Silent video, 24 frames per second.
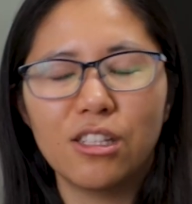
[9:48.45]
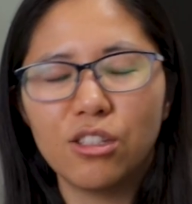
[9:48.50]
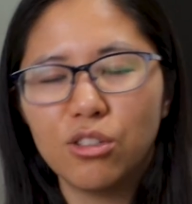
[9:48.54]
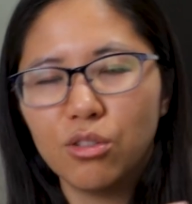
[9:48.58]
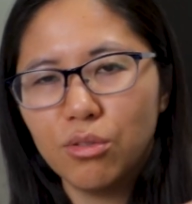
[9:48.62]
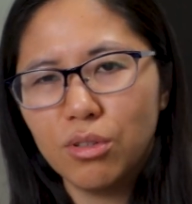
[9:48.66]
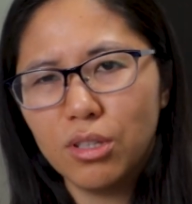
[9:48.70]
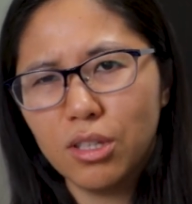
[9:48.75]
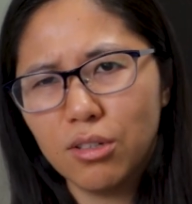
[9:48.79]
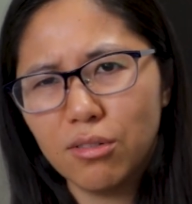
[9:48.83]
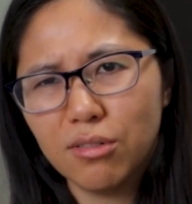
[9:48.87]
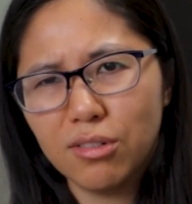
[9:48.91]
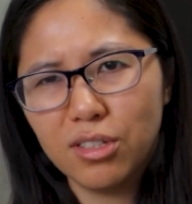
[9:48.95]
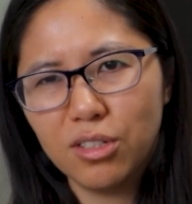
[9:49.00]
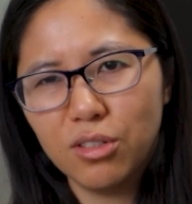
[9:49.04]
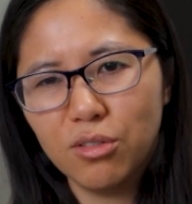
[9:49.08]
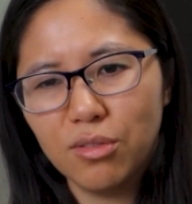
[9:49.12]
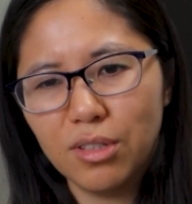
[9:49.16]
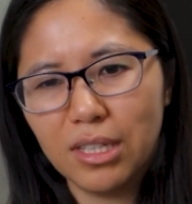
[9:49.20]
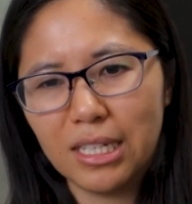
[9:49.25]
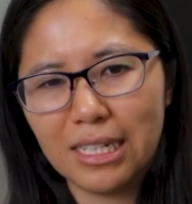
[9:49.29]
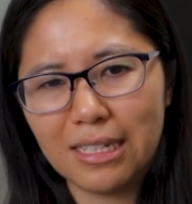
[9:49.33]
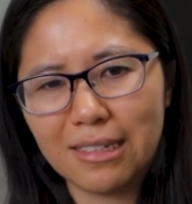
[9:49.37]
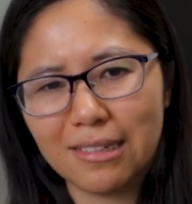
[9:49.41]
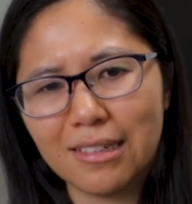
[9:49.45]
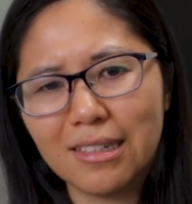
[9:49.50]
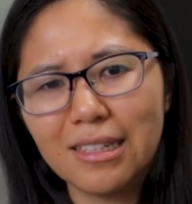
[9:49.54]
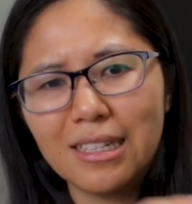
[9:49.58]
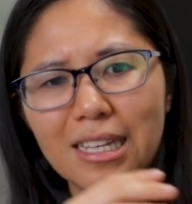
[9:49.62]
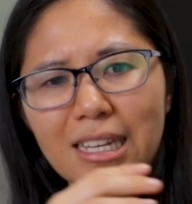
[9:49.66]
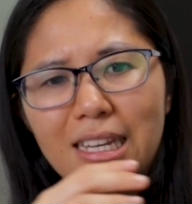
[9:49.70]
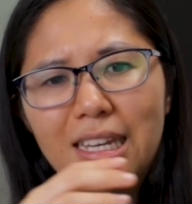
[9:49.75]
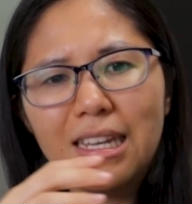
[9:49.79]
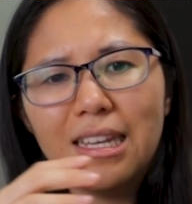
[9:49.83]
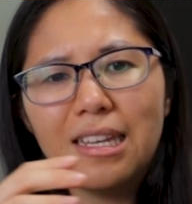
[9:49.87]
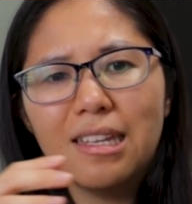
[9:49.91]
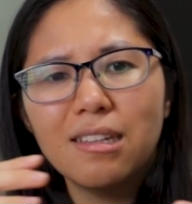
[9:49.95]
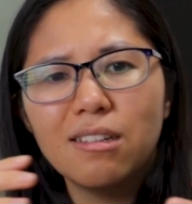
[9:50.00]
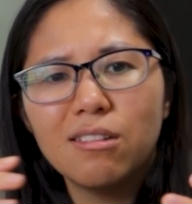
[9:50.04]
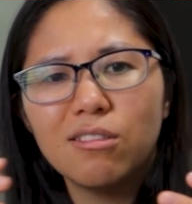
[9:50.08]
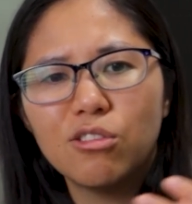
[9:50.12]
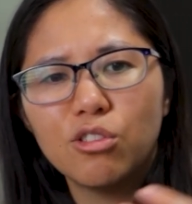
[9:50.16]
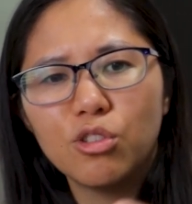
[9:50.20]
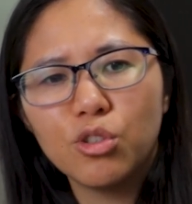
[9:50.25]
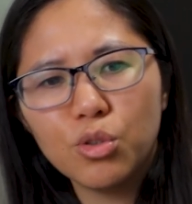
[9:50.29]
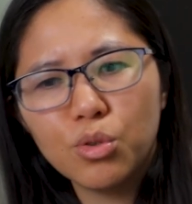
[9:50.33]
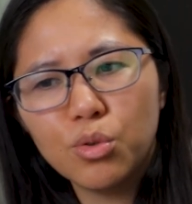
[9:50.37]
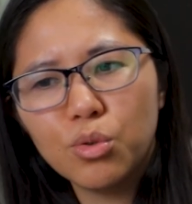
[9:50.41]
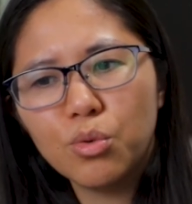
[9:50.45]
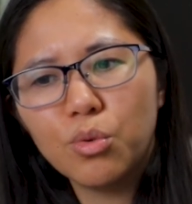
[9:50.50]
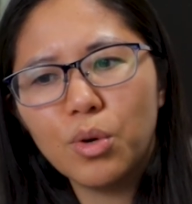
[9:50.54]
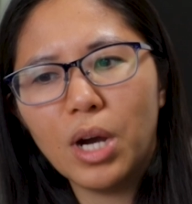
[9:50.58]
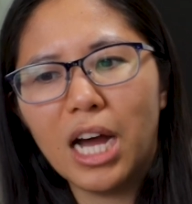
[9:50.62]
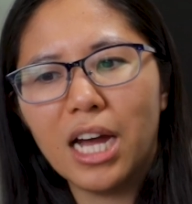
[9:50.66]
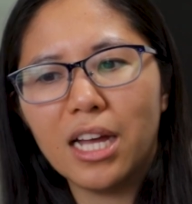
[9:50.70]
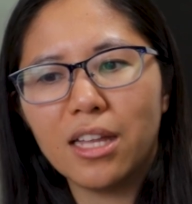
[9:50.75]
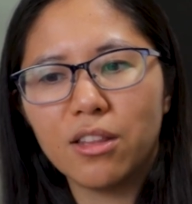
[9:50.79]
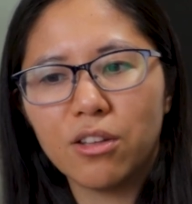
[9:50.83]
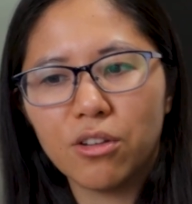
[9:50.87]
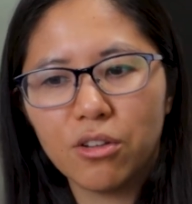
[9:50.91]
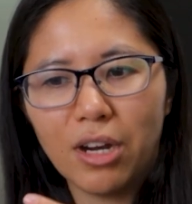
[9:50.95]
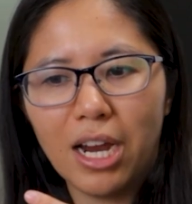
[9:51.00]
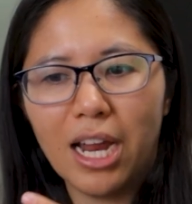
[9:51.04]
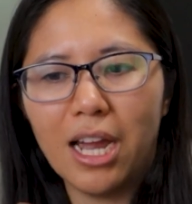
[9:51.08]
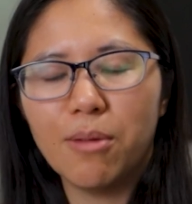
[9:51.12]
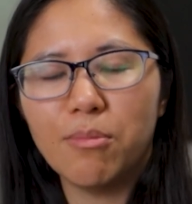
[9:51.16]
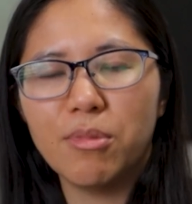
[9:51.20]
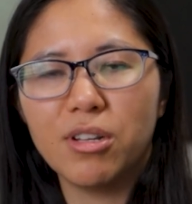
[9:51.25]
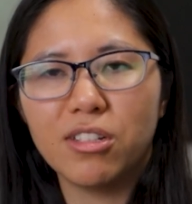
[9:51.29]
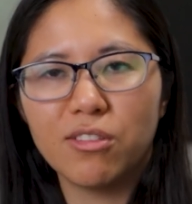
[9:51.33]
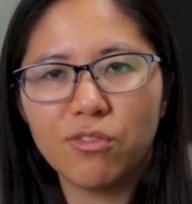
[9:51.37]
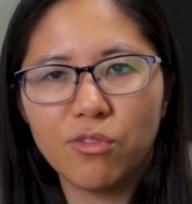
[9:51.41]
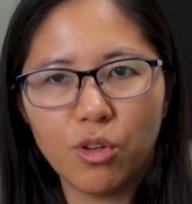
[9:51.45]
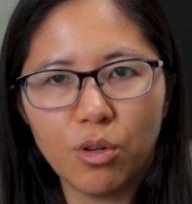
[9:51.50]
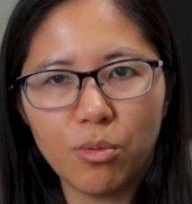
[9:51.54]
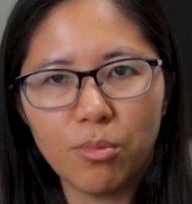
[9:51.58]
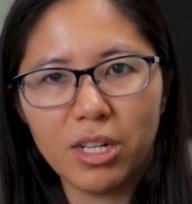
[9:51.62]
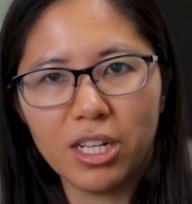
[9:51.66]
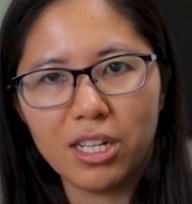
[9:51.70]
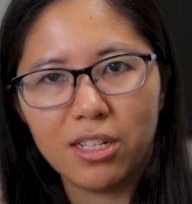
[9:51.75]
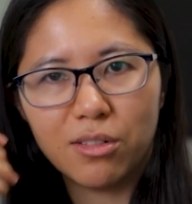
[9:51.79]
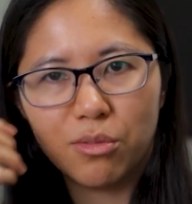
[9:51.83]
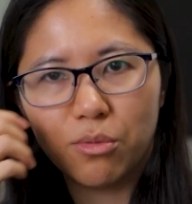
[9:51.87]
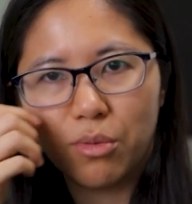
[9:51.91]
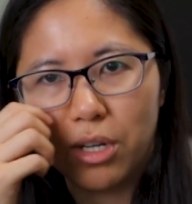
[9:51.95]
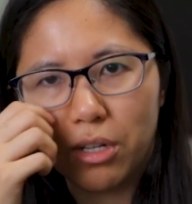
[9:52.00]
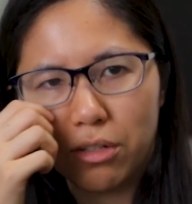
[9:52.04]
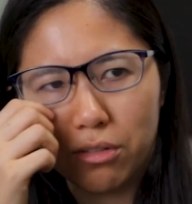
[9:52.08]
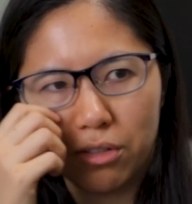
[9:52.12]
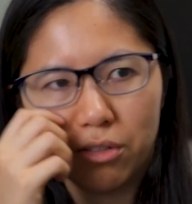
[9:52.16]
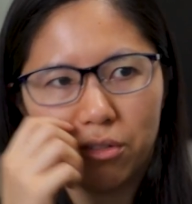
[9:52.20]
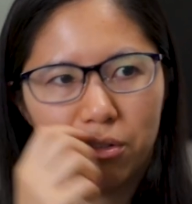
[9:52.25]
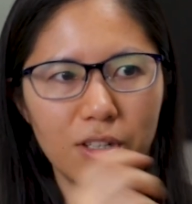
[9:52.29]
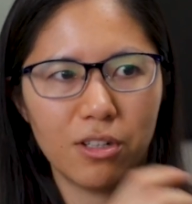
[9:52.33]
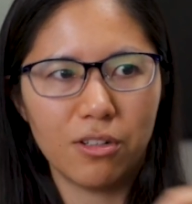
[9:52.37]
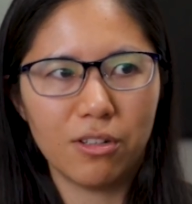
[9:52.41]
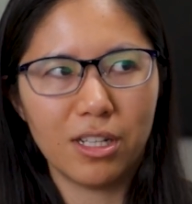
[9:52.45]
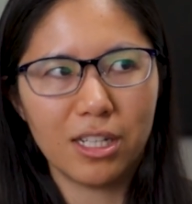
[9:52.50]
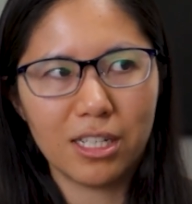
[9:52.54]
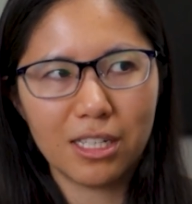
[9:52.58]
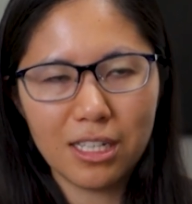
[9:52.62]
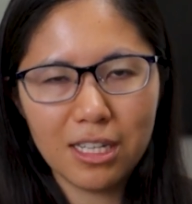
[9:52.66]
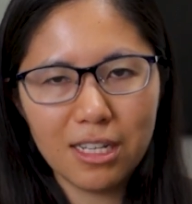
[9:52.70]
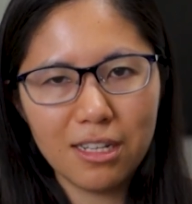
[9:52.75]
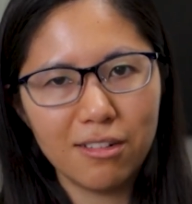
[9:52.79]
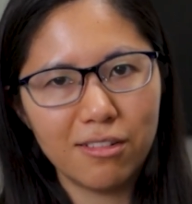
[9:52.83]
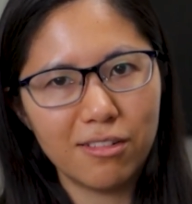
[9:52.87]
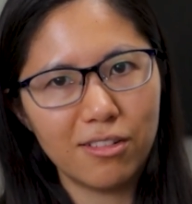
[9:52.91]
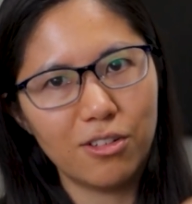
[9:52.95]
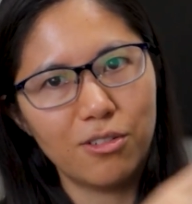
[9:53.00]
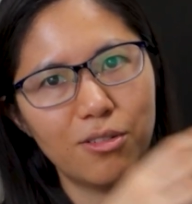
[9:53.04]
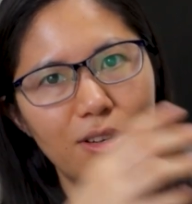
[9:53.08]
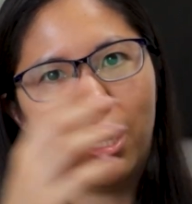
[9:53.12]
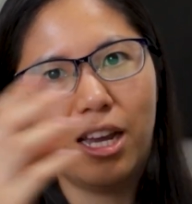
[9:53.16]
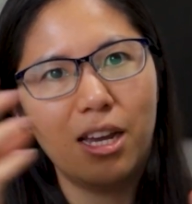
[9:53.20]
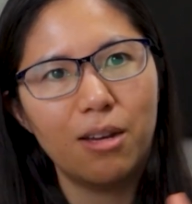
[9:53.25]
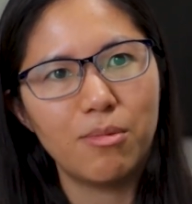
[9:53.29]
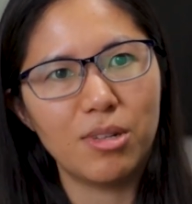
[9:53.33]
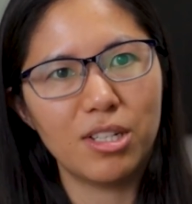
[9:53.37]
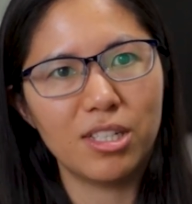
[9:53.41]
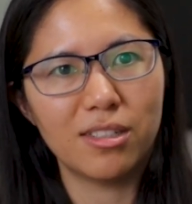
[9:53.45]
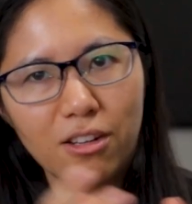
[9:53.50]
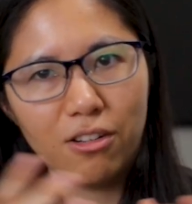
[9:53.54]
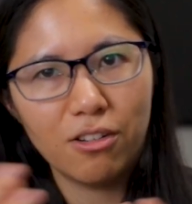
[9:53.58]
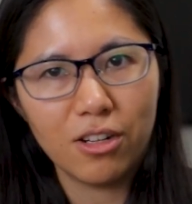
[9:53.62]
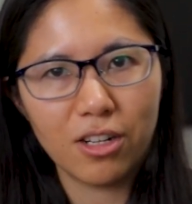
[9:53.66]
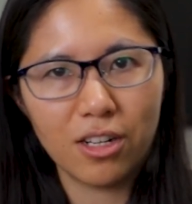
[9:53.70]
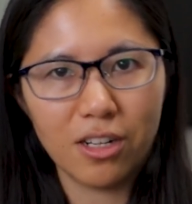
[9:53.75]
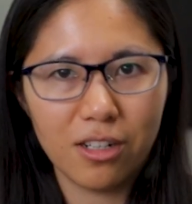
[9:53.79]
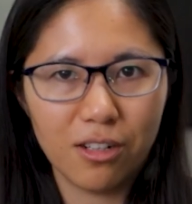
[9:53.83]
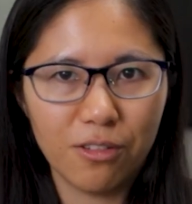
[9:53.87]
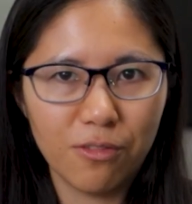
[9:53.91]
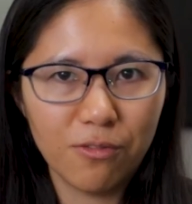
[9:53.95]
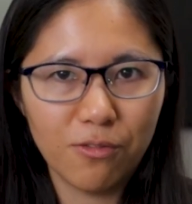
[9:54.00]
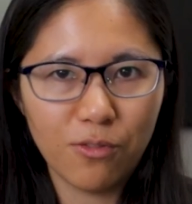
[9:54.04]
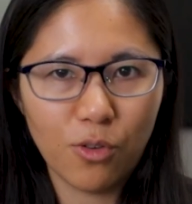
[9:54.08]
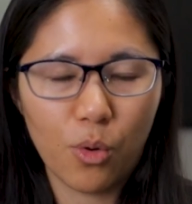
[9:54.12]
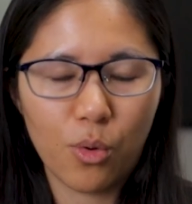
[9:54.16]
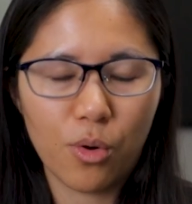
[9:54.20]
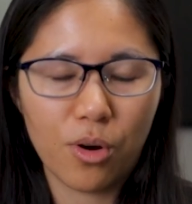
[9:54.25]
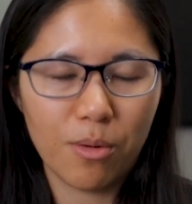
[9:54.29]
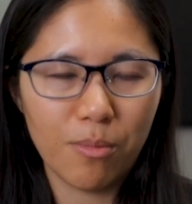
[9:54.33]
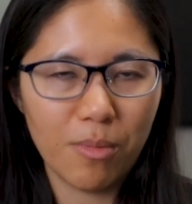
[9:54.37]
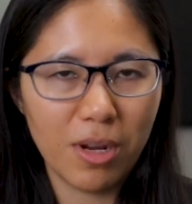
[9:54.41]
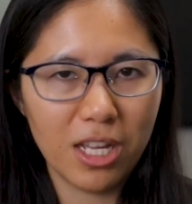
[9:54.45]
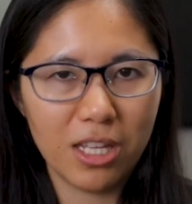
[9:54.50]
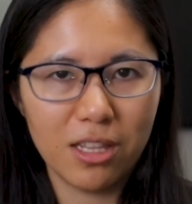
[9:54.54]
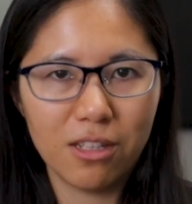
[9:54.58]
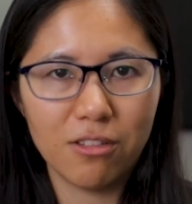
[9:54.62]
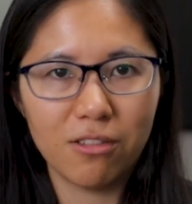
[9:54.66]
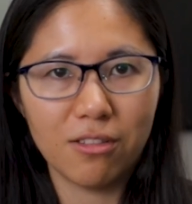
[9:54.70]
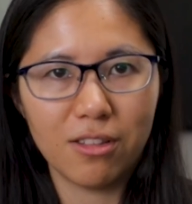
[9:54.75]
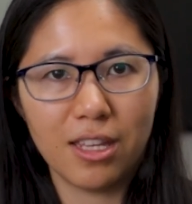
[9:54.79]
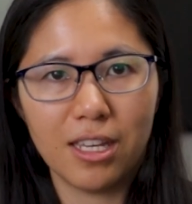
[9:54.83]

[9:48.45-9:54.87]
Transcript: And doing those two things leads to other habits forming as well. So they're like keystone habits that are going to form other